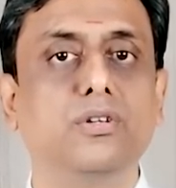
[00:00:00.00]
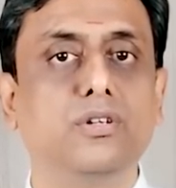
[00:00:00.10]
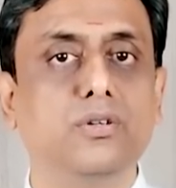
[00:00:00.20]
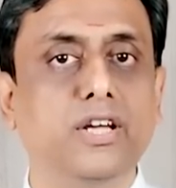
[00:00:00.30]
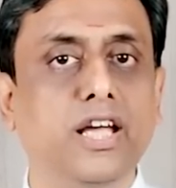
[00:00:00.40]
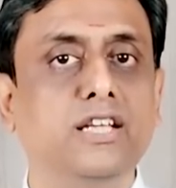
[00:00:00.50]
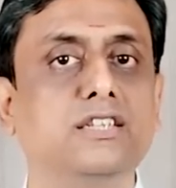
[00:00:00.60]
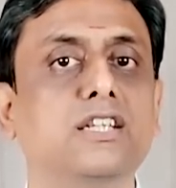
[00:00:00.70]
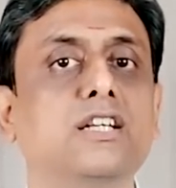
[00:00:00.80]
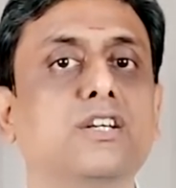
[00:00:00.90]
the
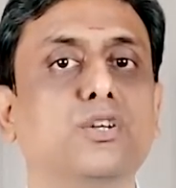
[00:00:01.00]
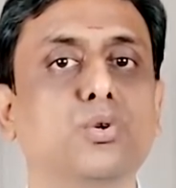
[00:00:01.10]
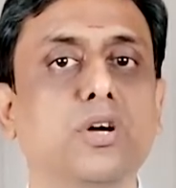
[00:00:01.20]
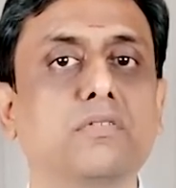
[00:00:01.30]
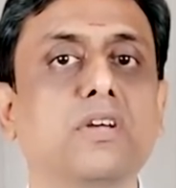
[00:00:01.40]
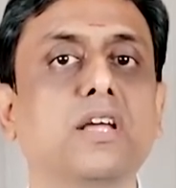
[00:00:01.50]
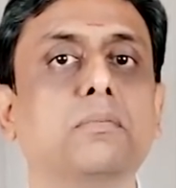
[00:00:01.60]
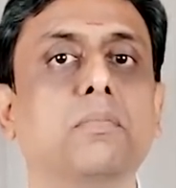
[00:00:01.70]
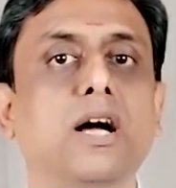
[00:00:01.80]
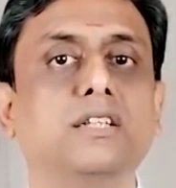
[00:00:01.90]
extent you have
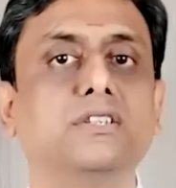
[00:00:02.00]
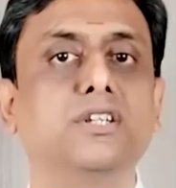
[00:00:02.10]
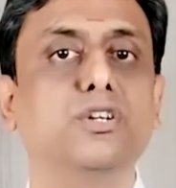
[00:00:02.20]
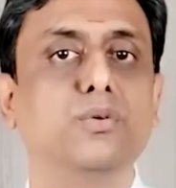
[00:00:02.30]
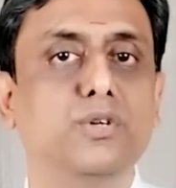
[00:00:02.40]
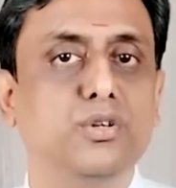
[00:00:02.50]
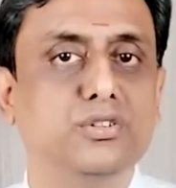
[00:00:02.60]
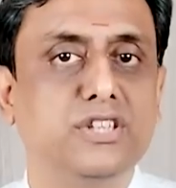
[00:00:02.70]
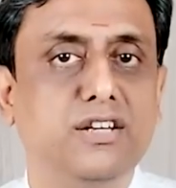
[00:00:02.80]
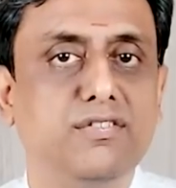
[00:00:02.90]
gained mastery over
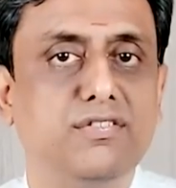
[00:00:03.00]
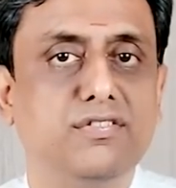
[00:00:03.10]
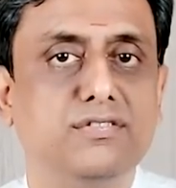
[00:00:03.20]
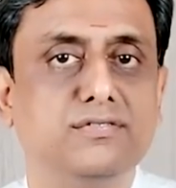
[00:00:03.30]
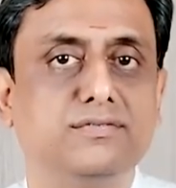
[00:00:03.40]
yourself.